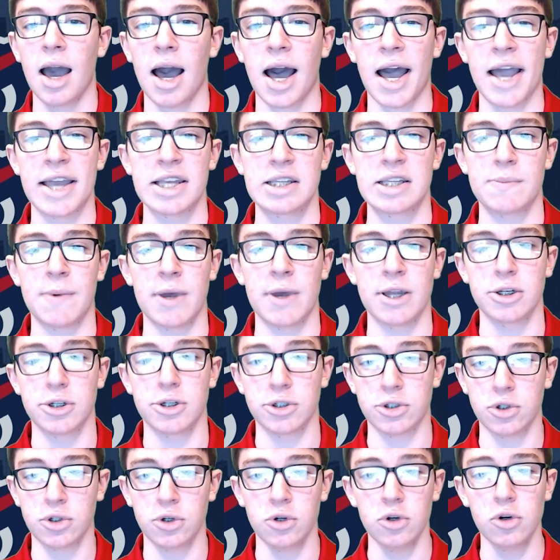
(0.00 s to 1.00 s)
I
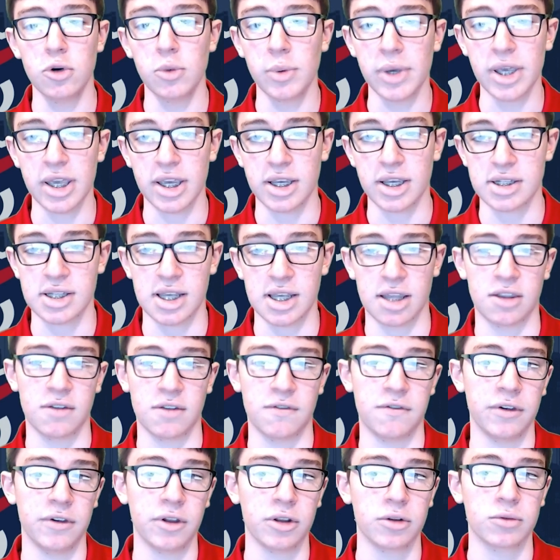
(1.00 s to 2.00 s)
spent 2 weeks at the
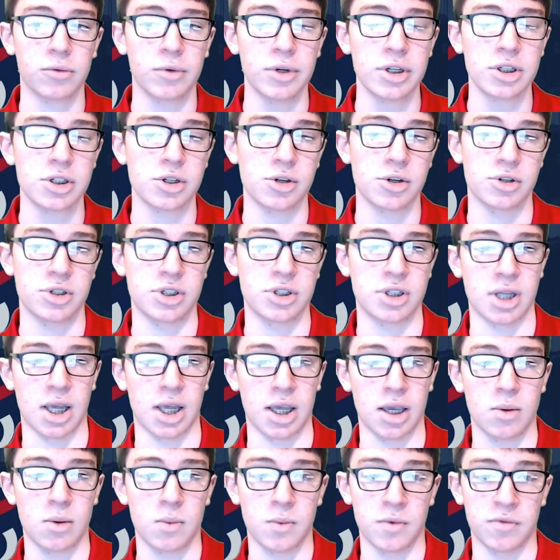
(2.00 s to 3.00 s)
field research
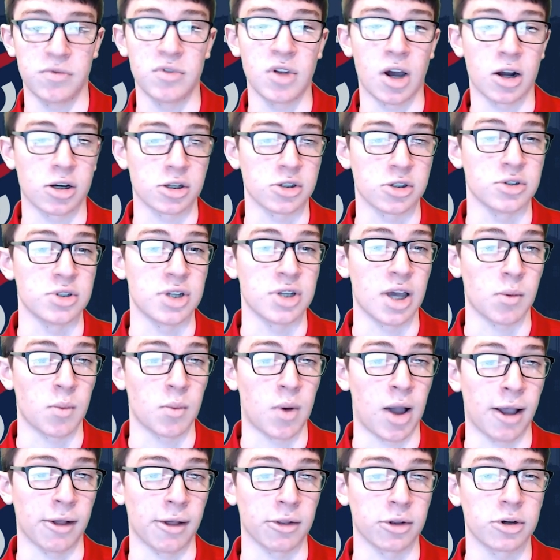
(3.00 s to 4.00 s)
site with Dr.
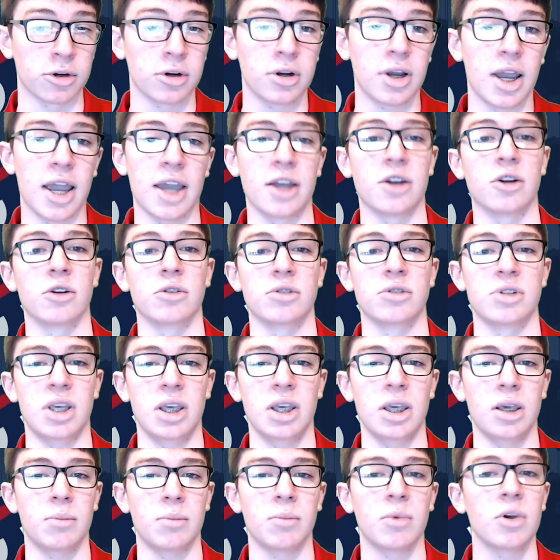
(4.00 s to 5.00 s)
Detweiler and her
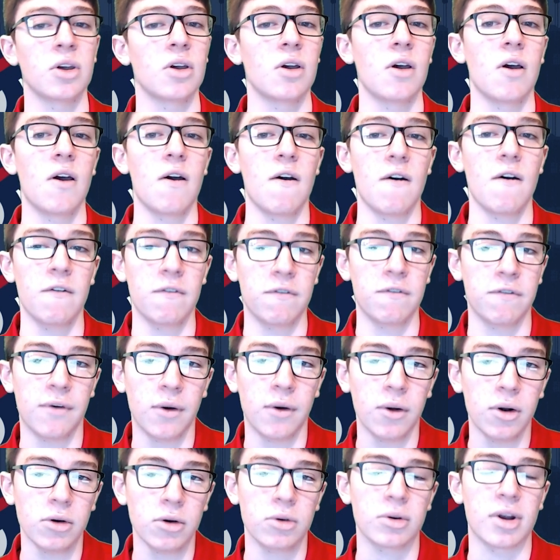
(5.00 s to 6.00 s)
team,
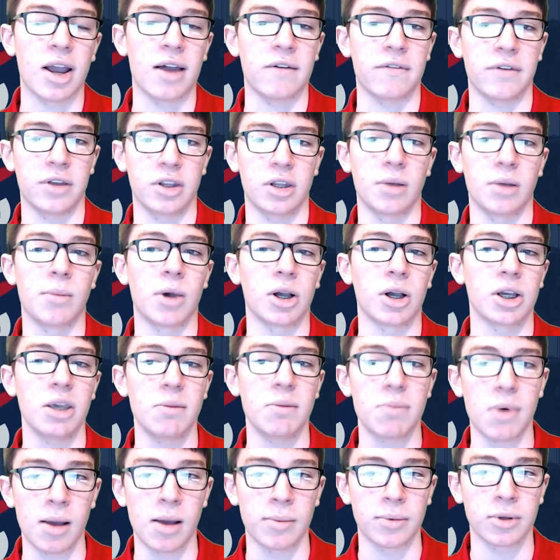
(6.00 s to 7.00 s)
photographing the
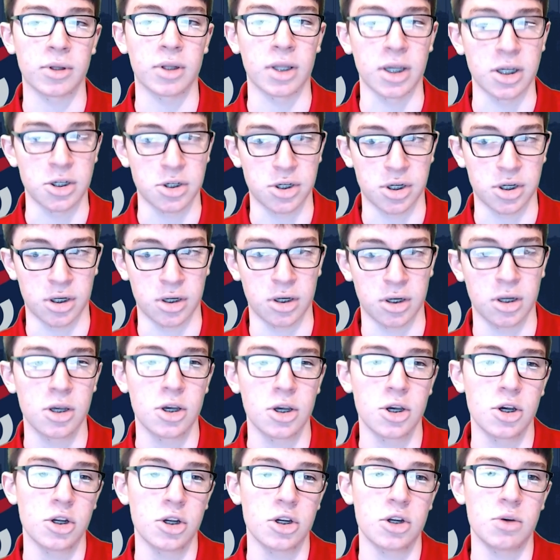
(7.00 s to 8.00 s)
monkey population
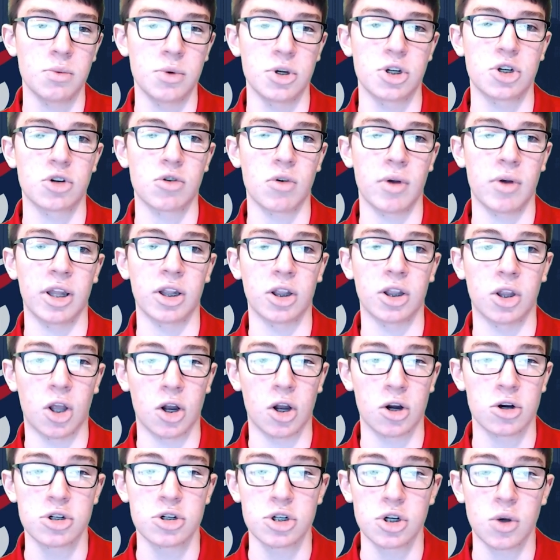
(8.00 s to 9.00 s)
to ensure a
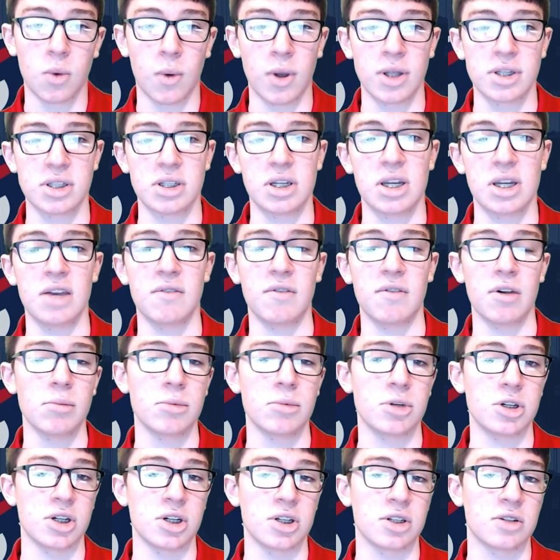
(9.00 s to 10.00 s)
large quantity of
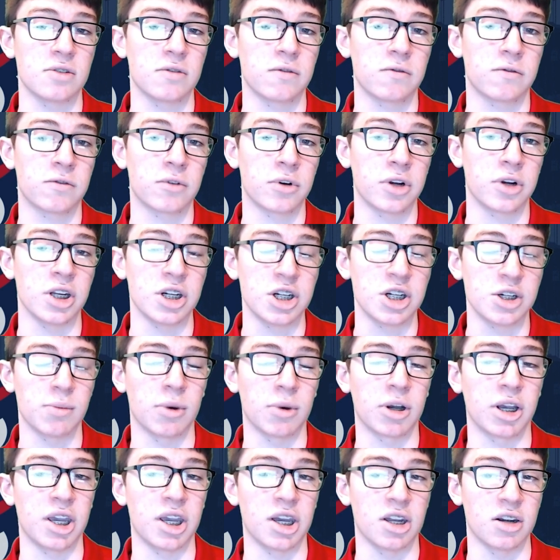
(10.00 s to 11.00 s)
images for each
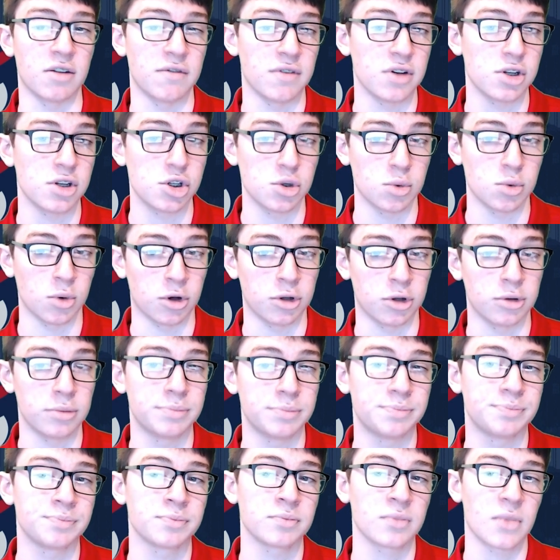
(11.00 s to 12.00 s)
monkey individual,
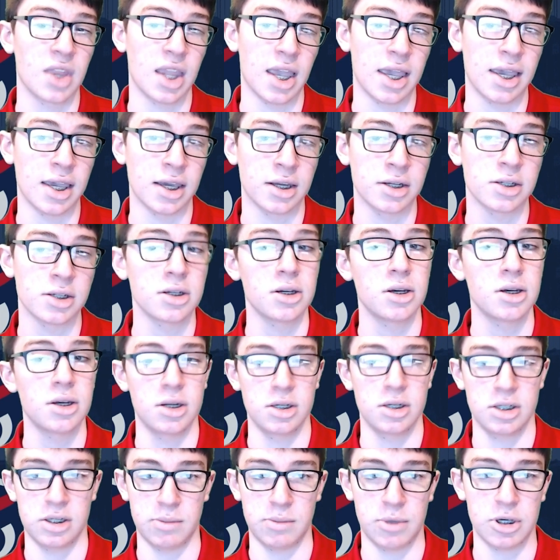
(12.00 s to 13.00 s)
and
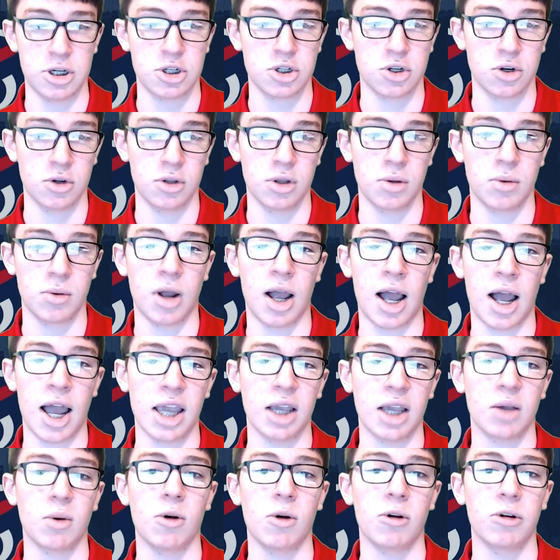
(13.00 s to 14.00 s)
to make sure there were
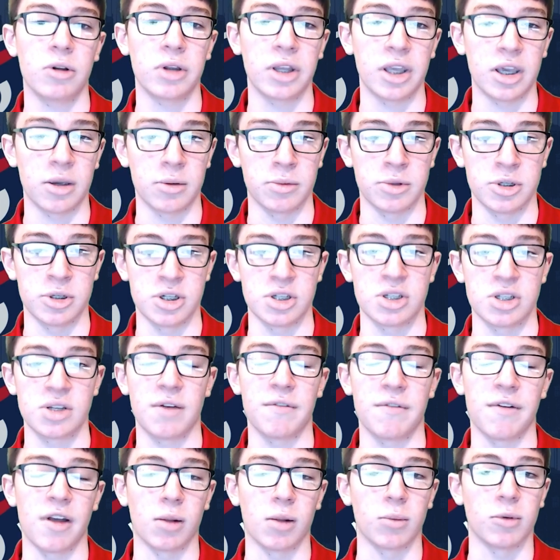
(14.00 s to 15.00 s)
high-quality images
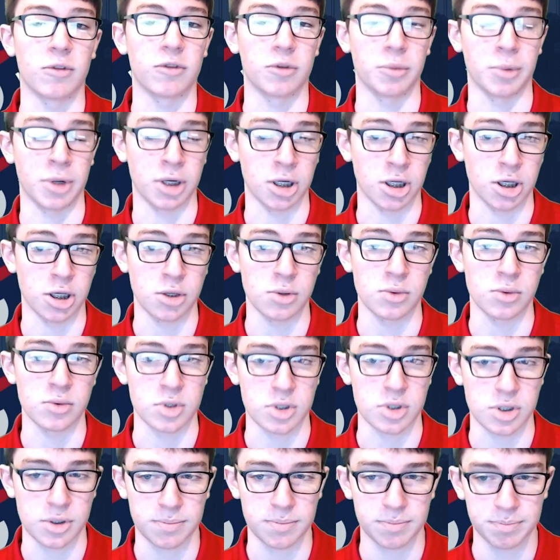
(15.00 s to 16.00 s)
available for me to
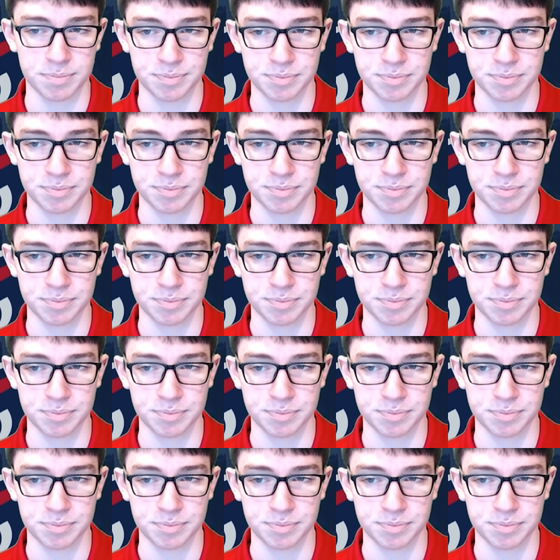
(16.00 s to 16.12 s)
use.